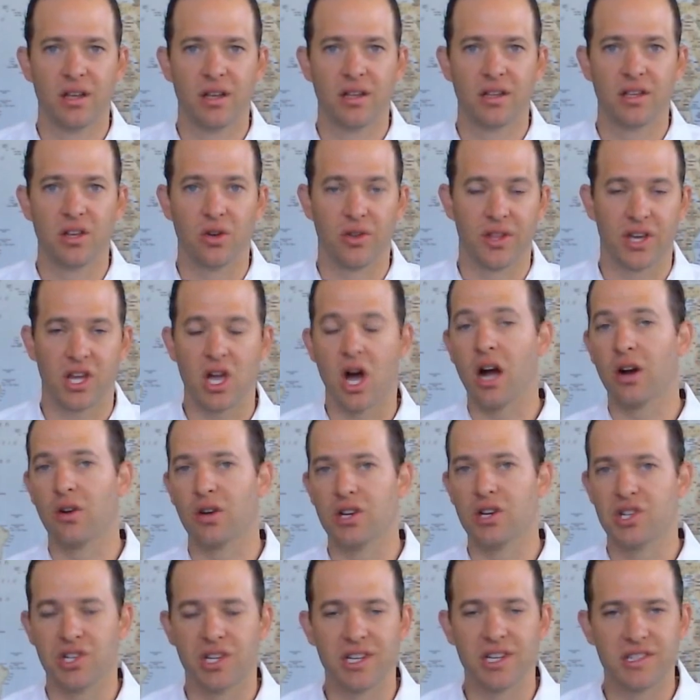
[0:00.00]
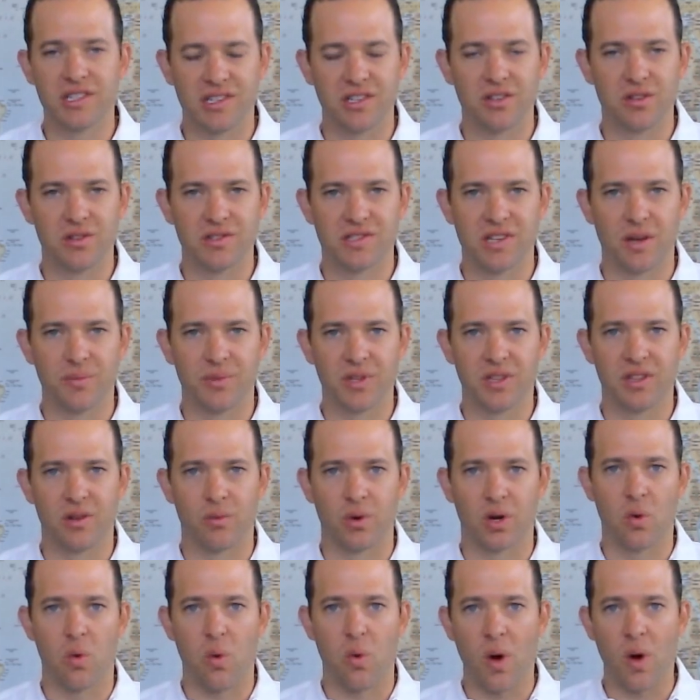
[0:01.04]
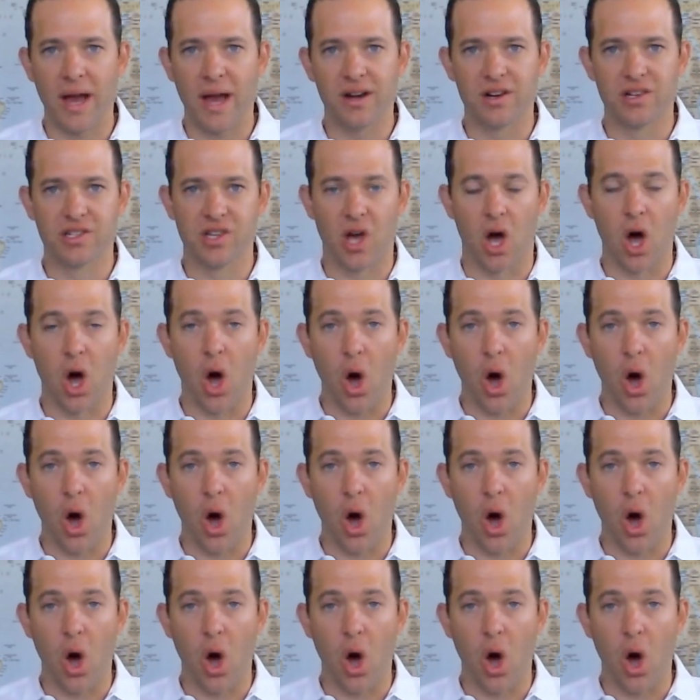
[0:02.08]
that Congress should institute something that requires